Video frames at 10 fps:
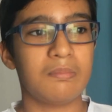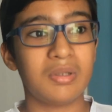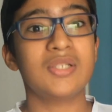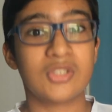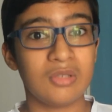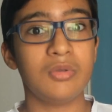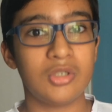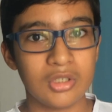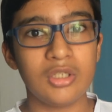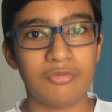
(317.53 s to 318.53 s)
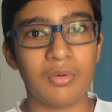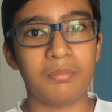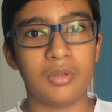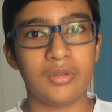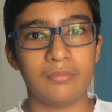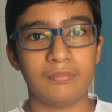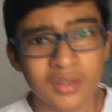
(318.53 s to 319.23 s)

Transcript: but it's gonna be really popular.